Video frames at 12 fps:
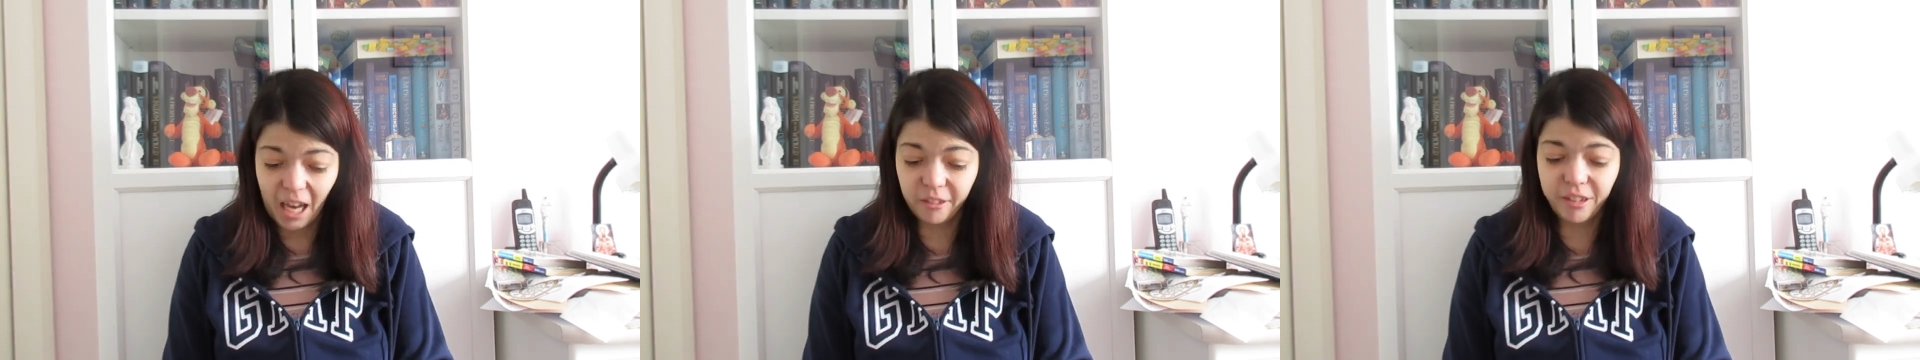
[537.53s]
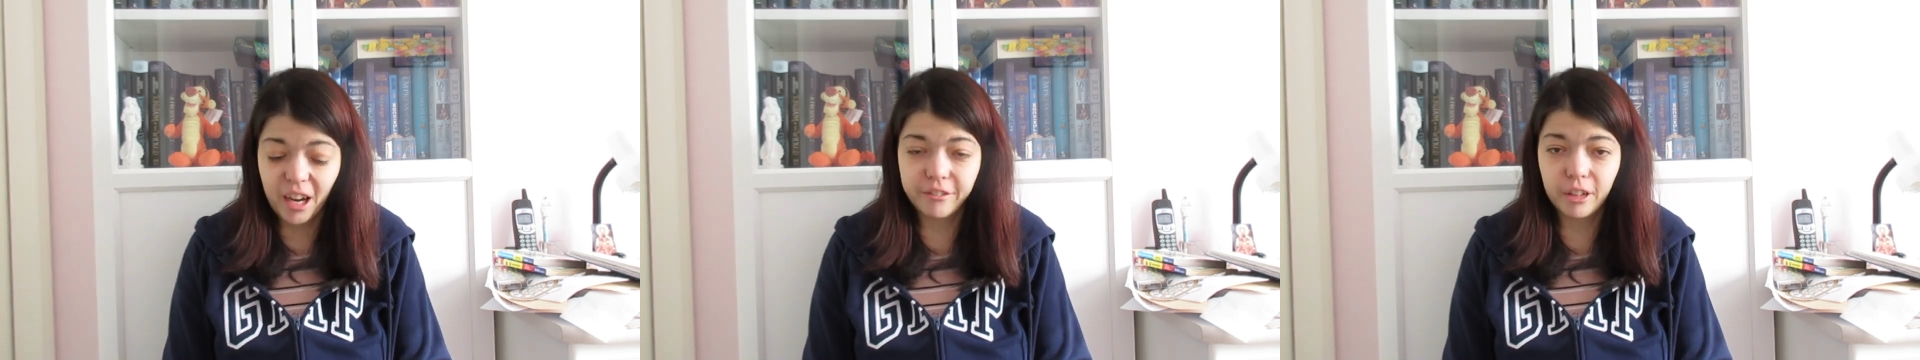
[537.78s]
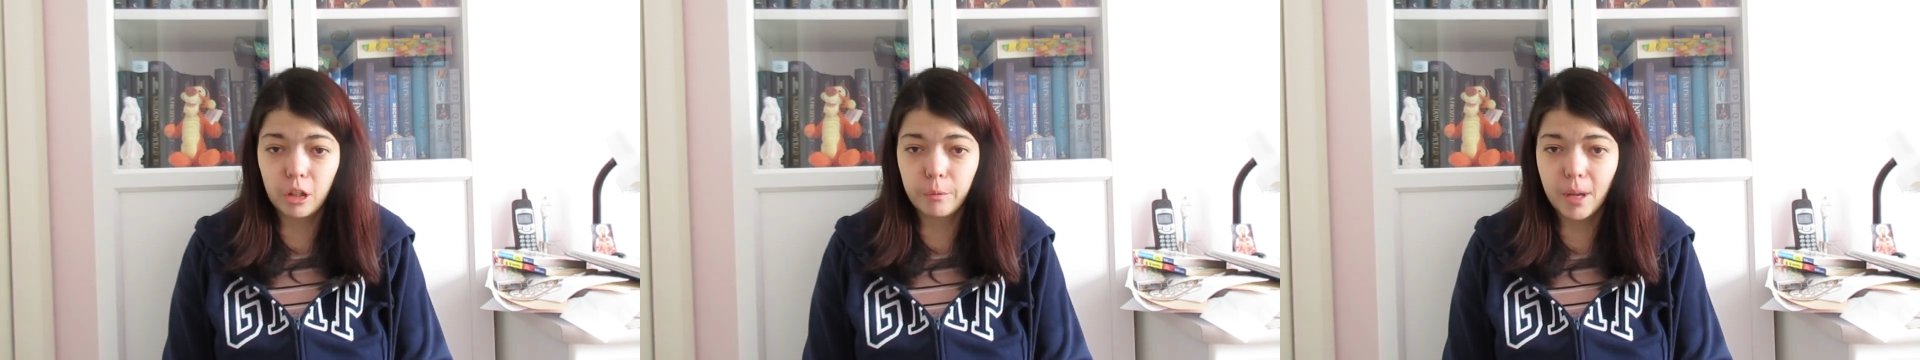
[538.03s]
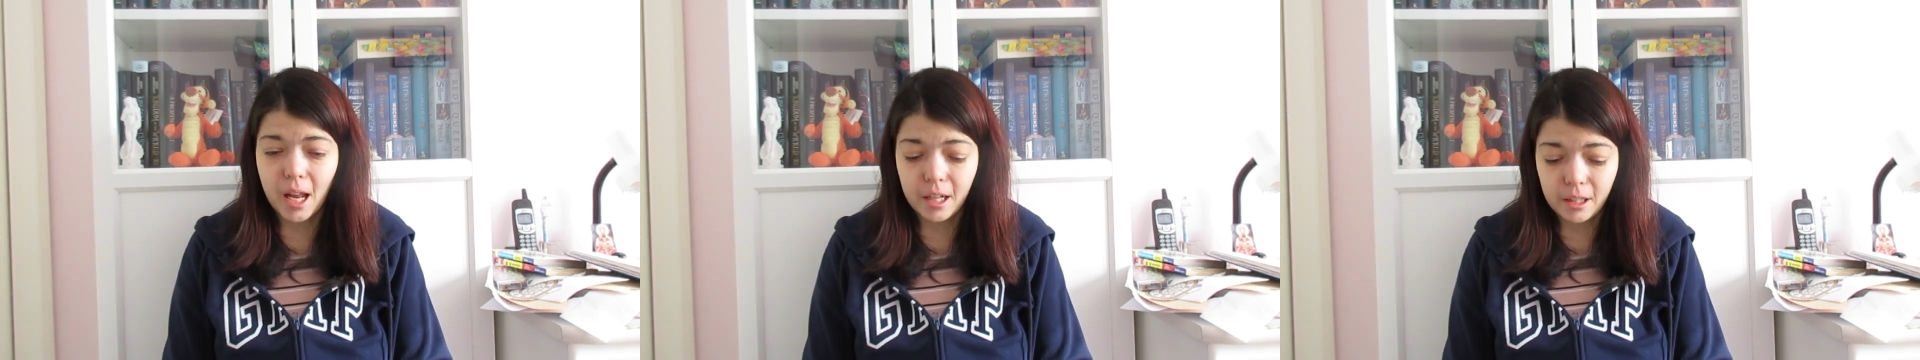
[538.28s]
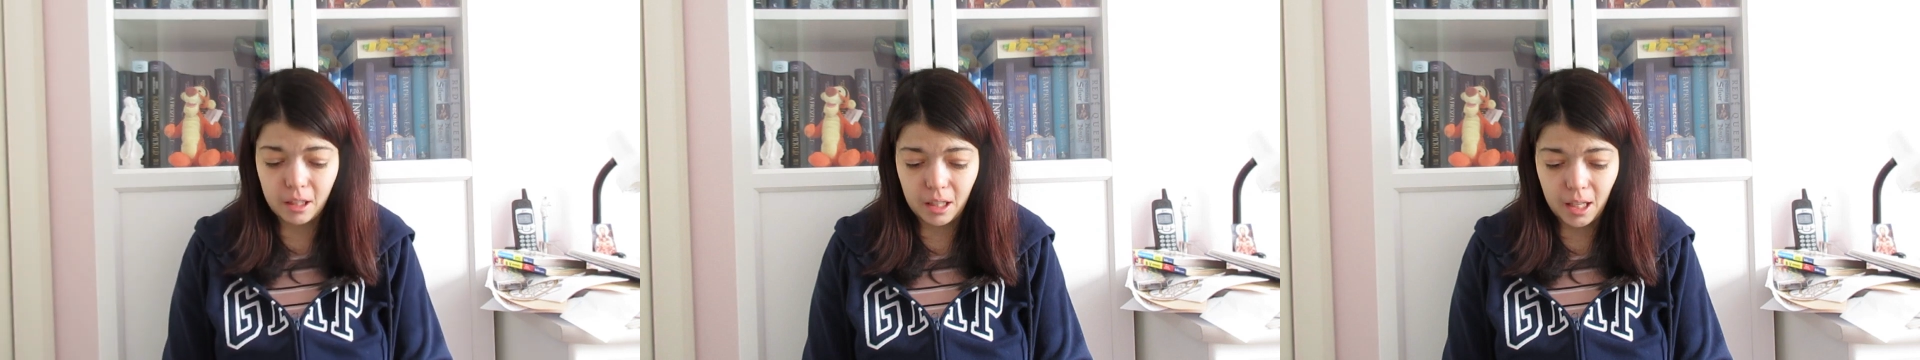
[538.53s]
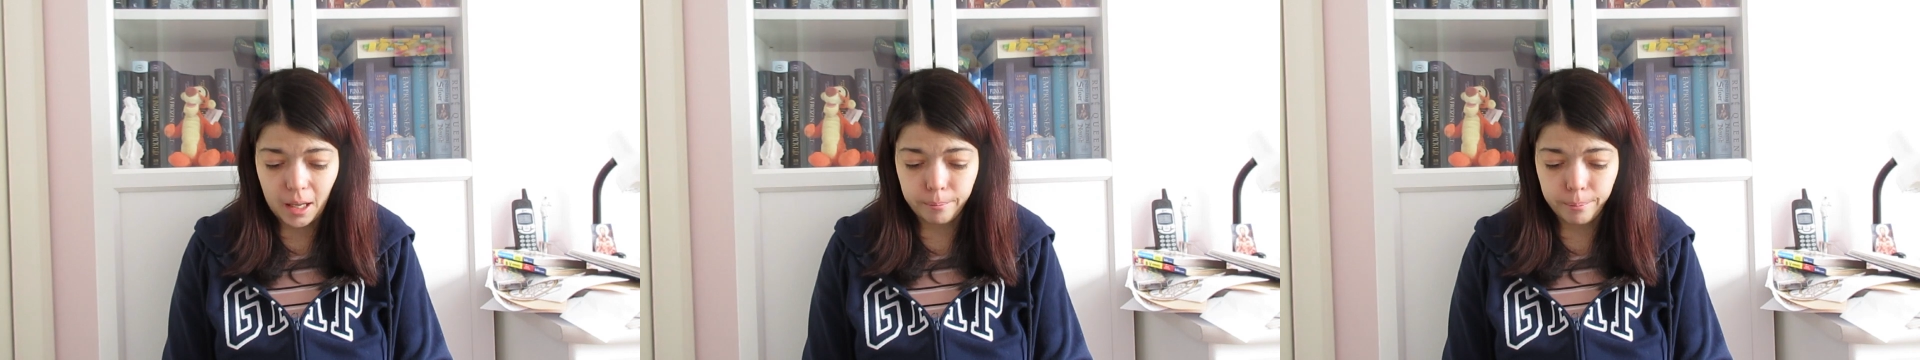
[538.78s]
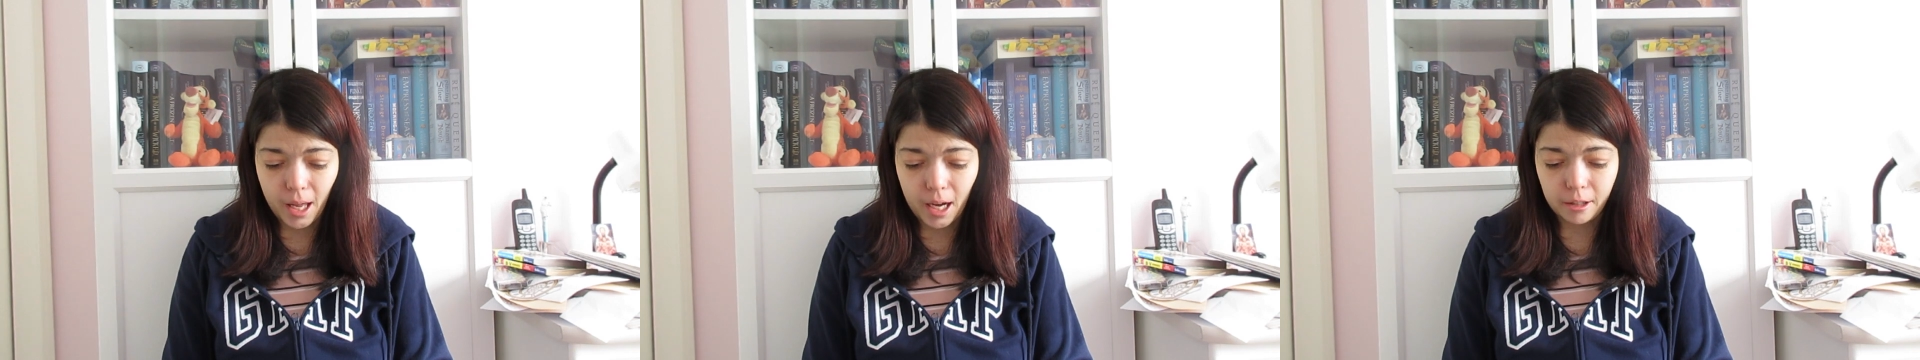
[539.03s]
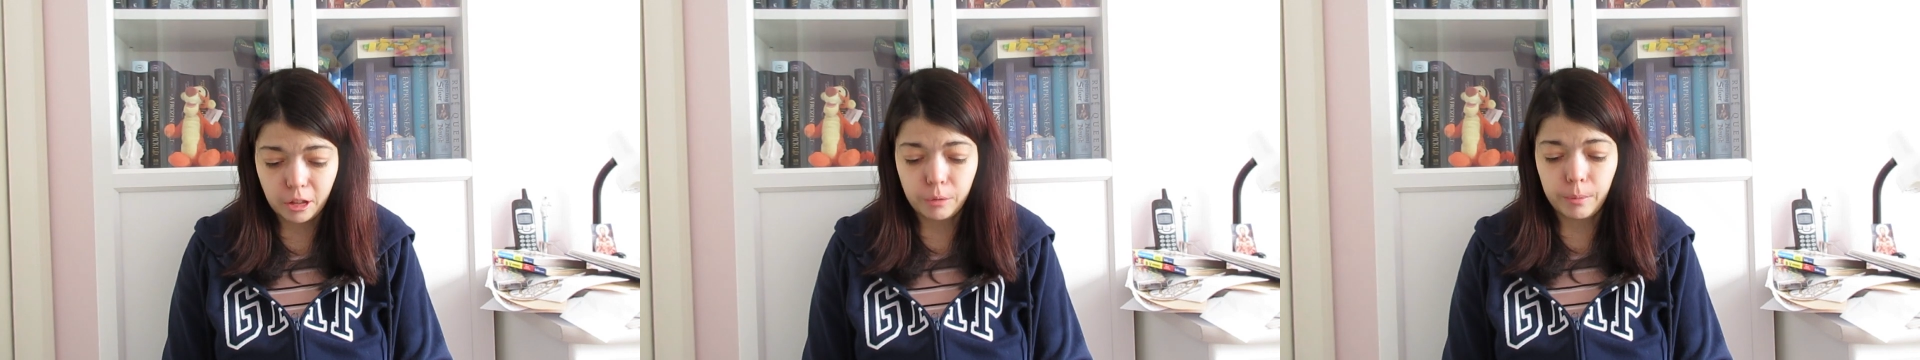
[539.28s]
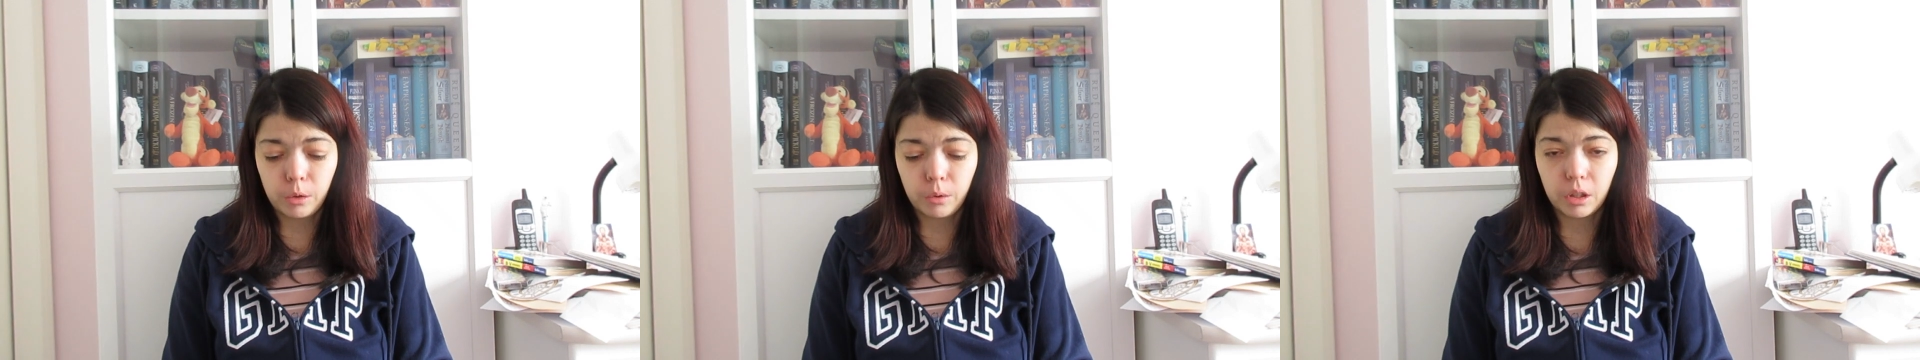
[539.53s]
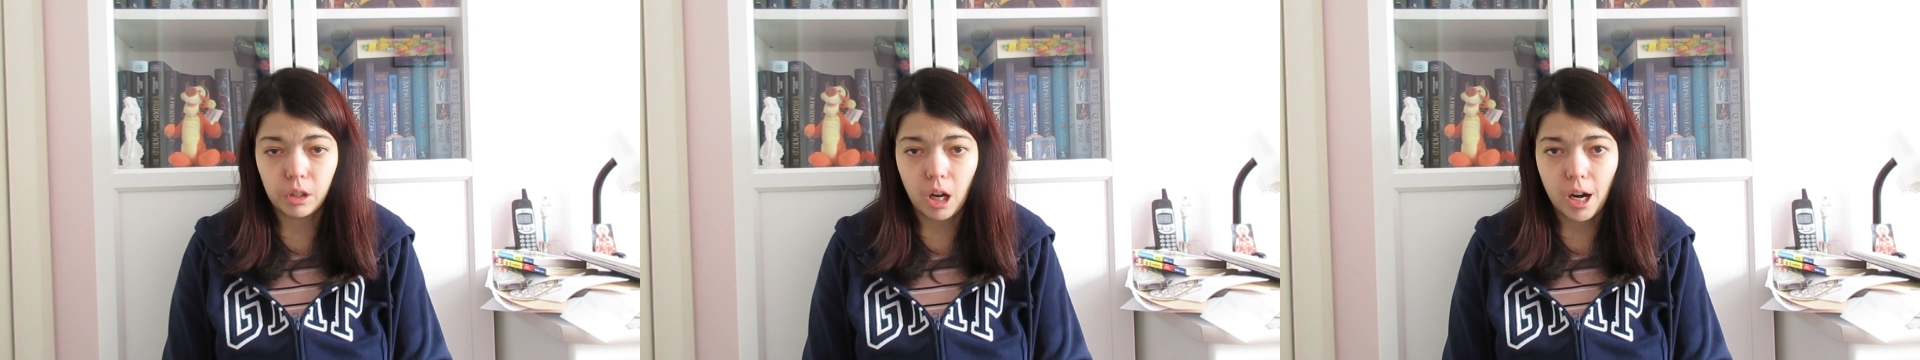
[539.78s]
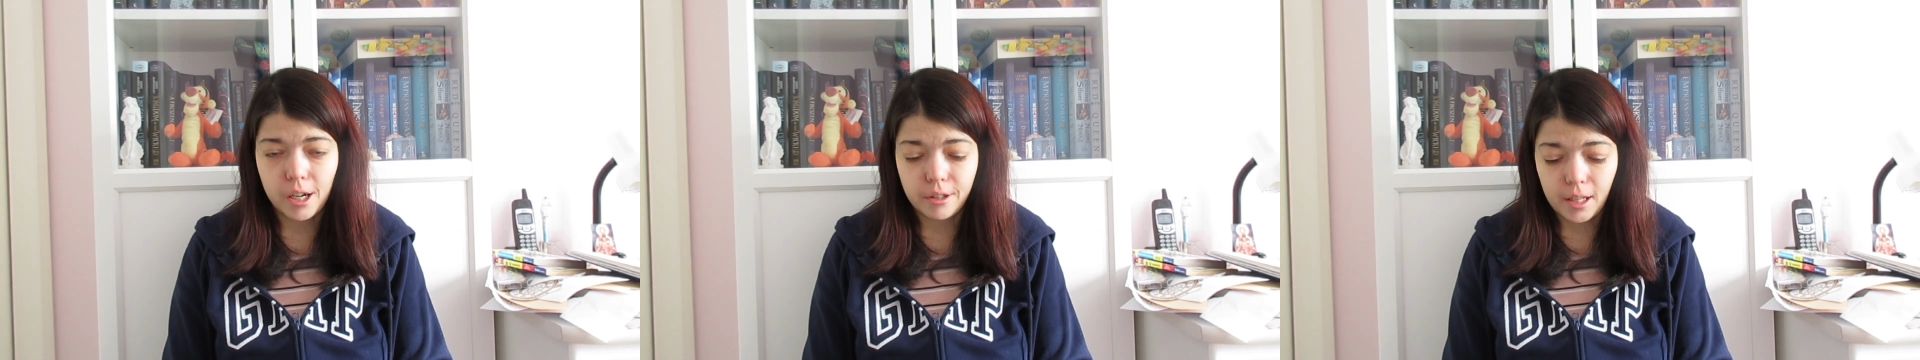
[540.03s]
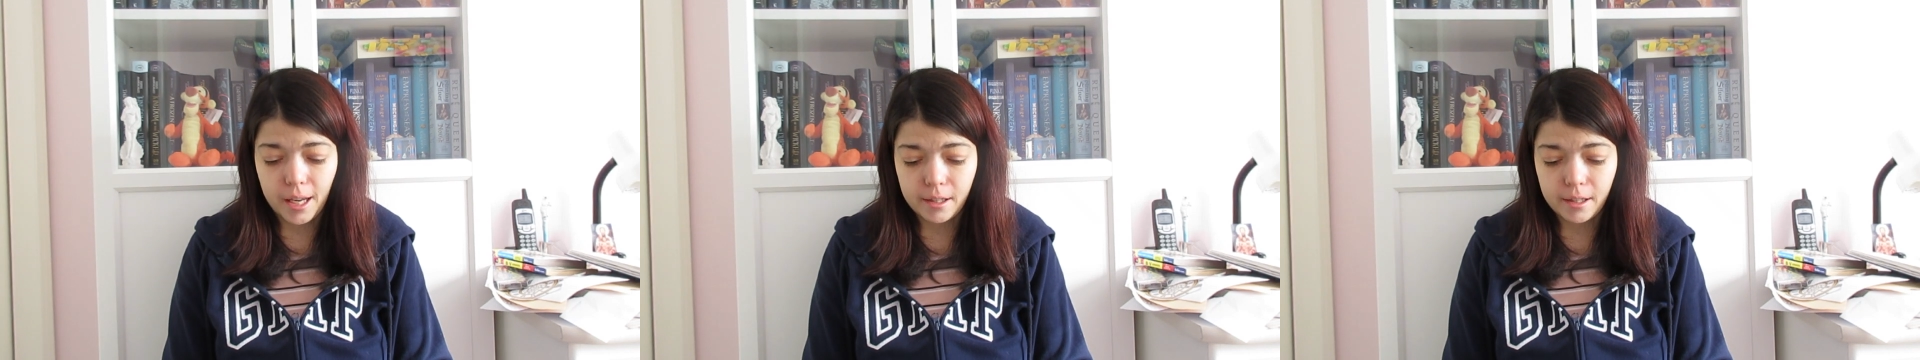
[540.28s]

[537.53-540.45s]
A fight for humanity and battles between gods,